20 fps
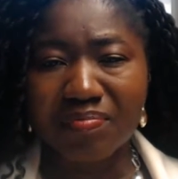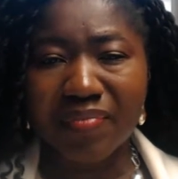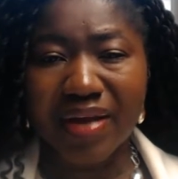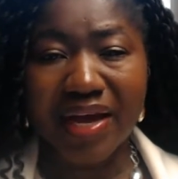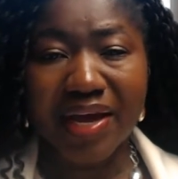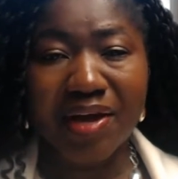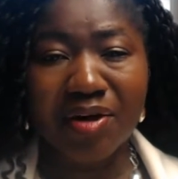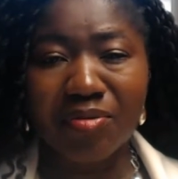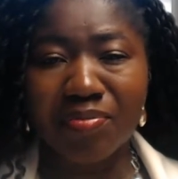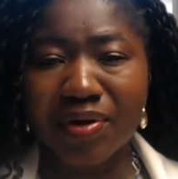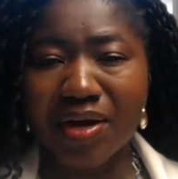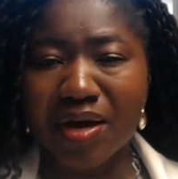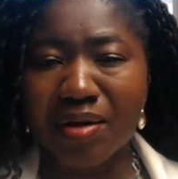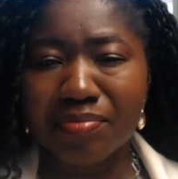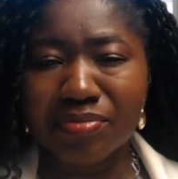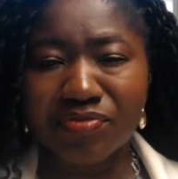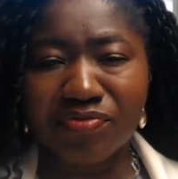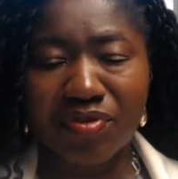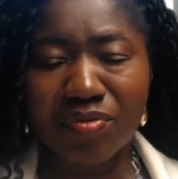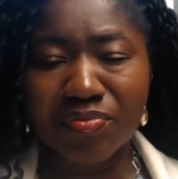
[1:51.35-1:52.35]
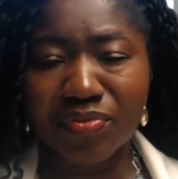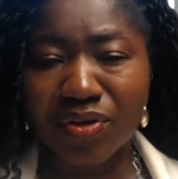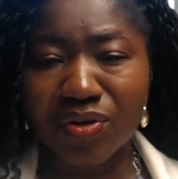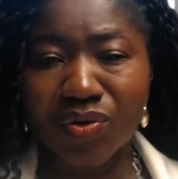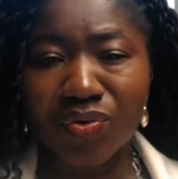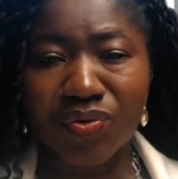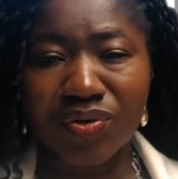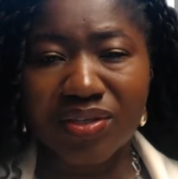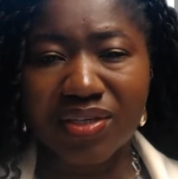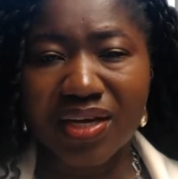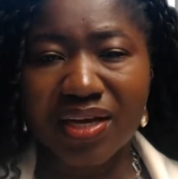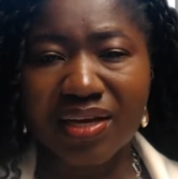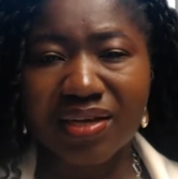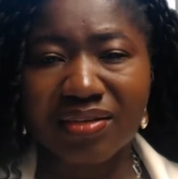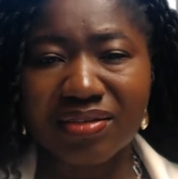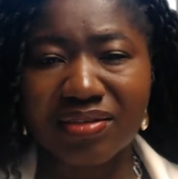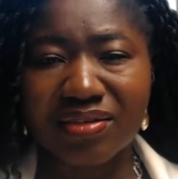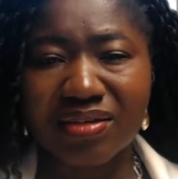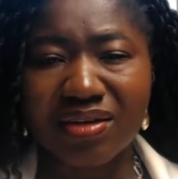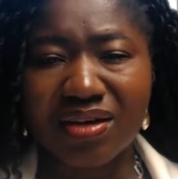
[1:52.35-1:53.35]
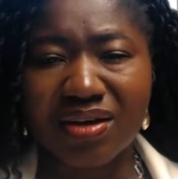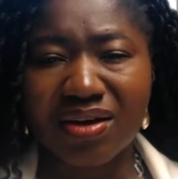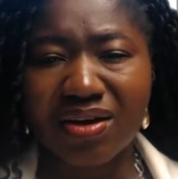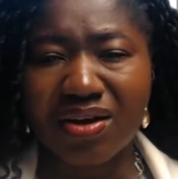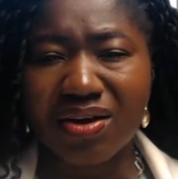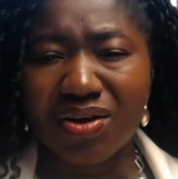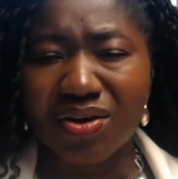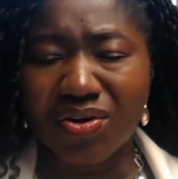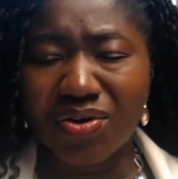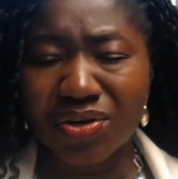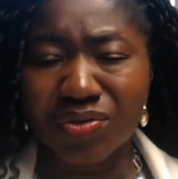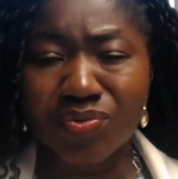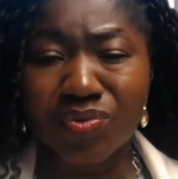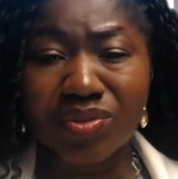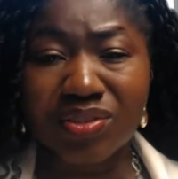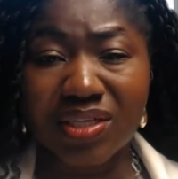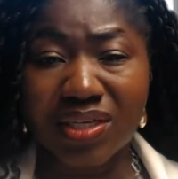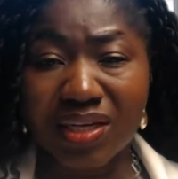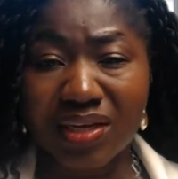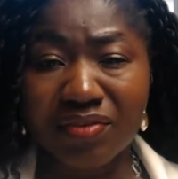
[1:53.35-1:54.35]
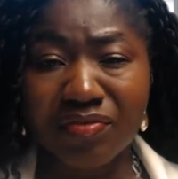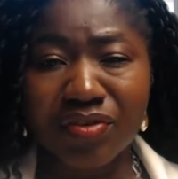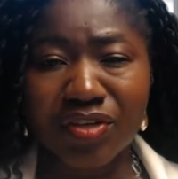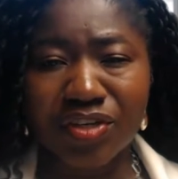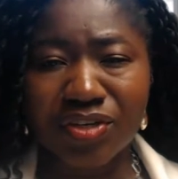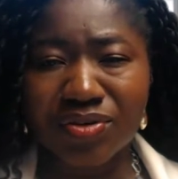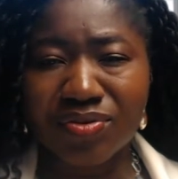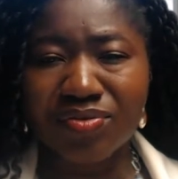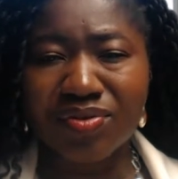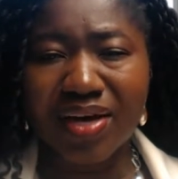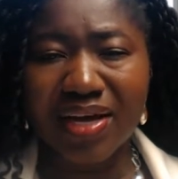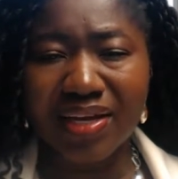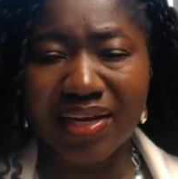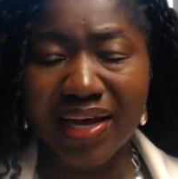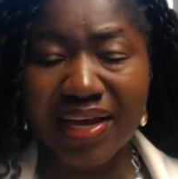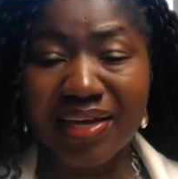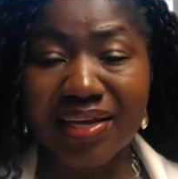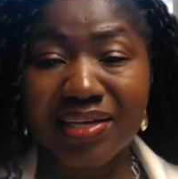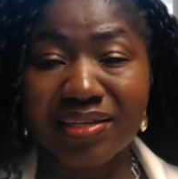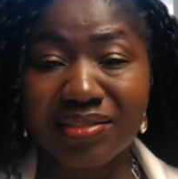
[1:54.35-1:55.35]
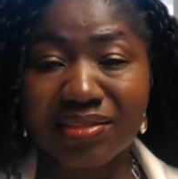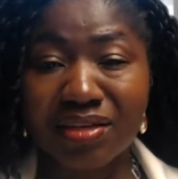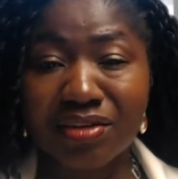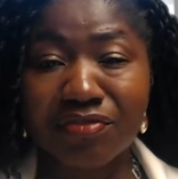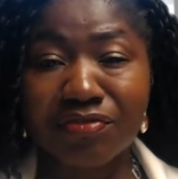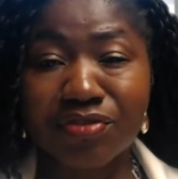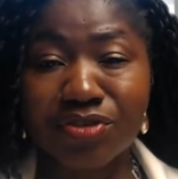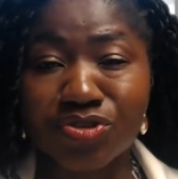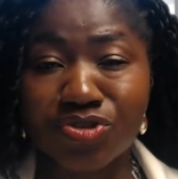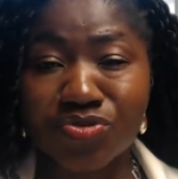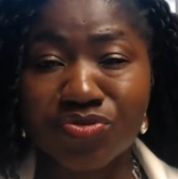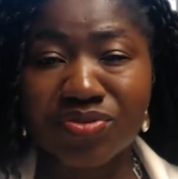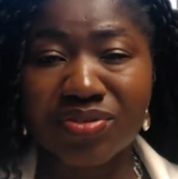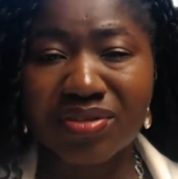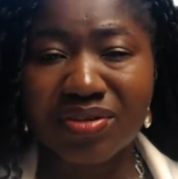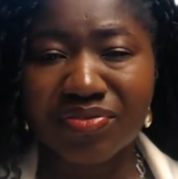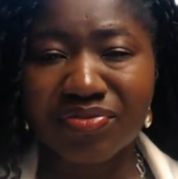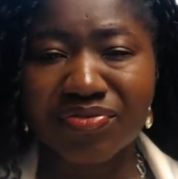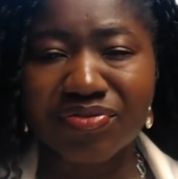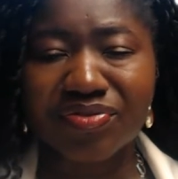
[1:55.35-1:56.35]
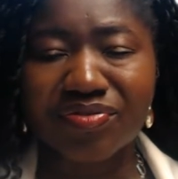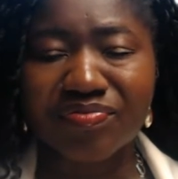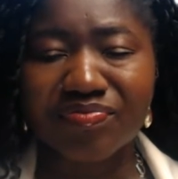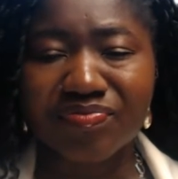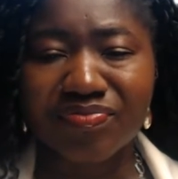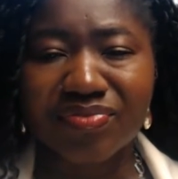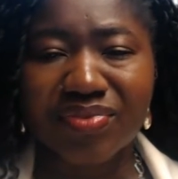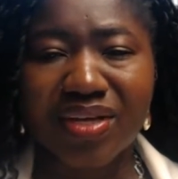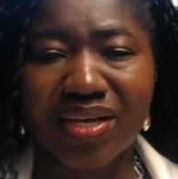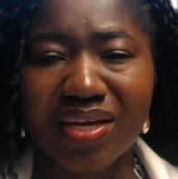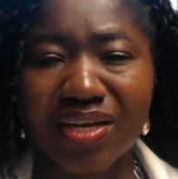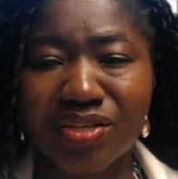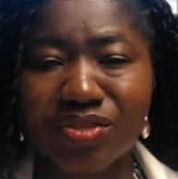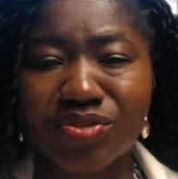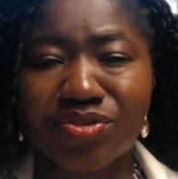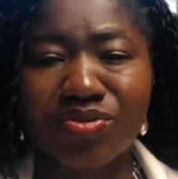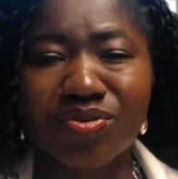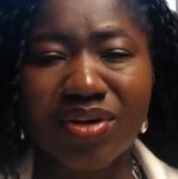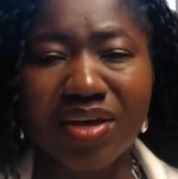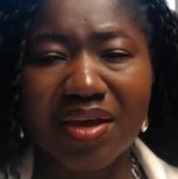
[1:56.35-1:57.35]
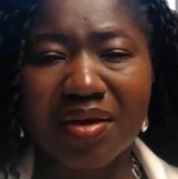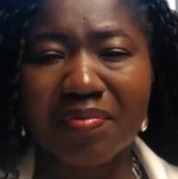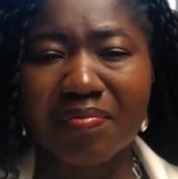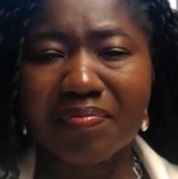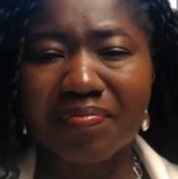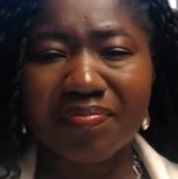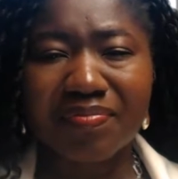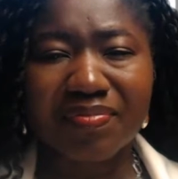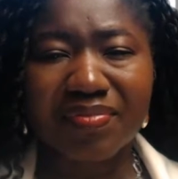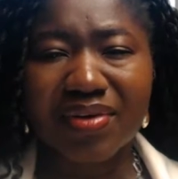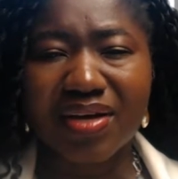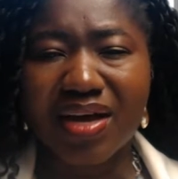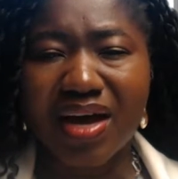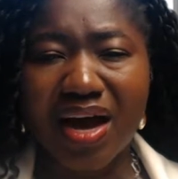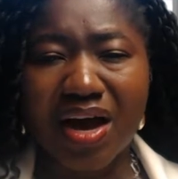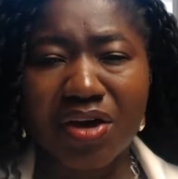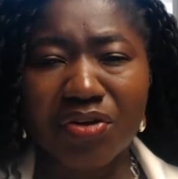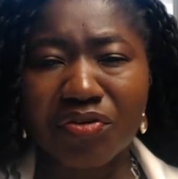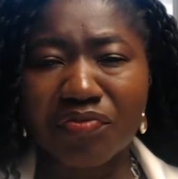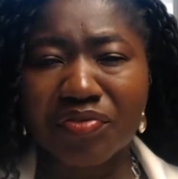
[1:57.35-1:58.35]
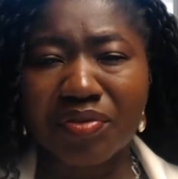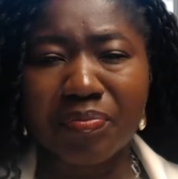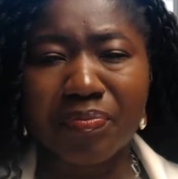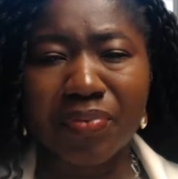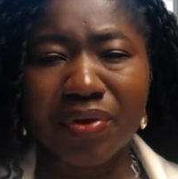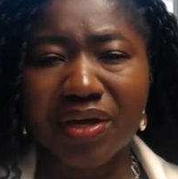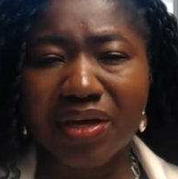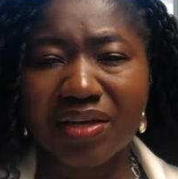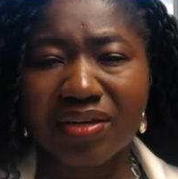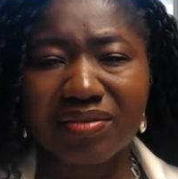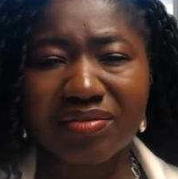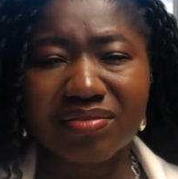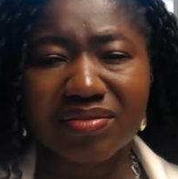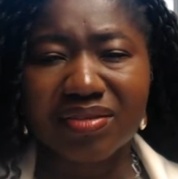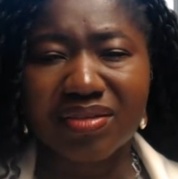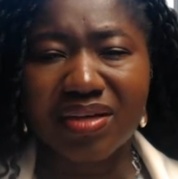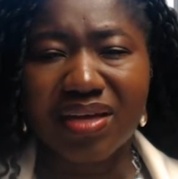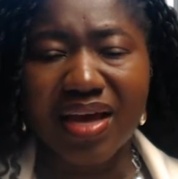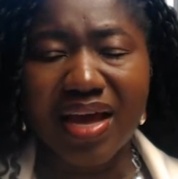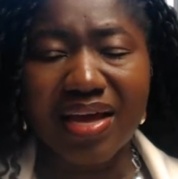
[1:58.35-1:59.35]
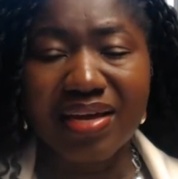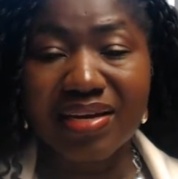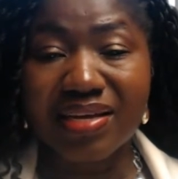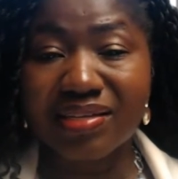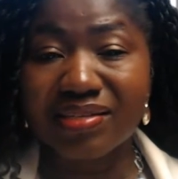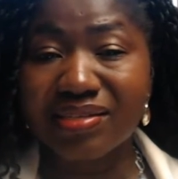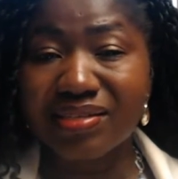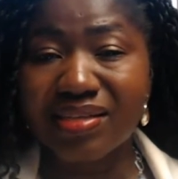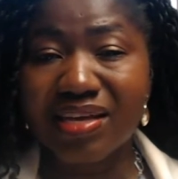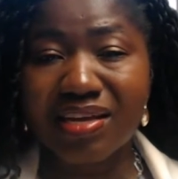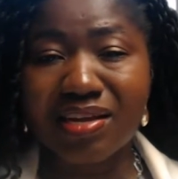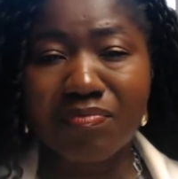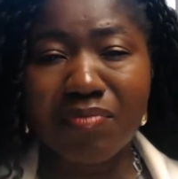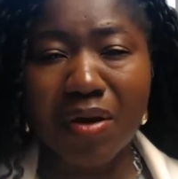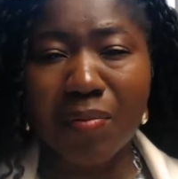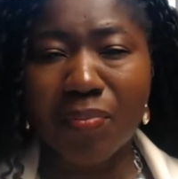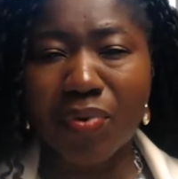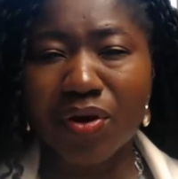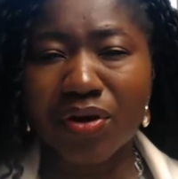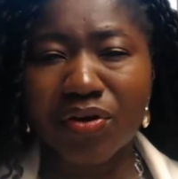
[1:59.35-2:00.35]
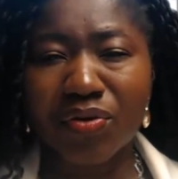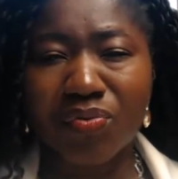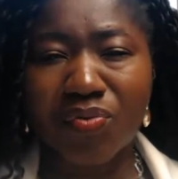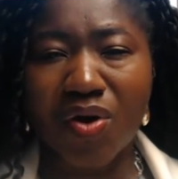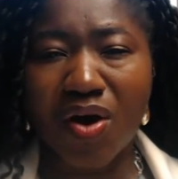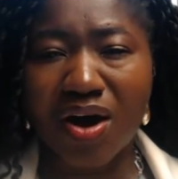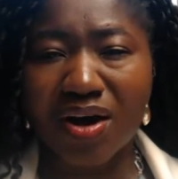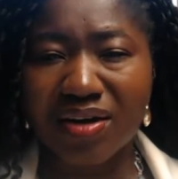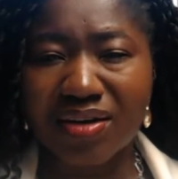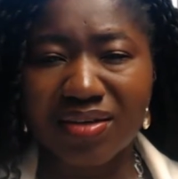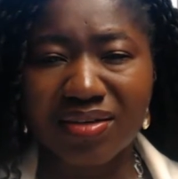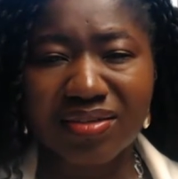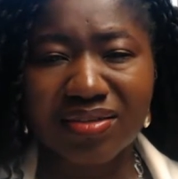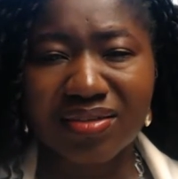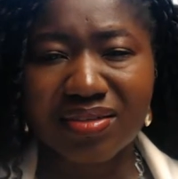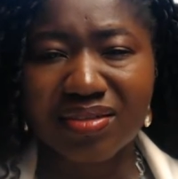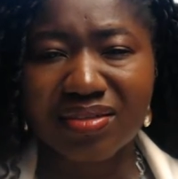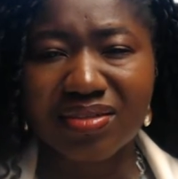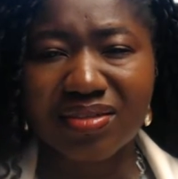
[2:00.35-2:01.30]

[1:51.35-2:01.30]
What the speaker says: My help comes from the Lord." And God will deliver you. And like he did for Joseph, he took him out of the pit and he set him upon a rock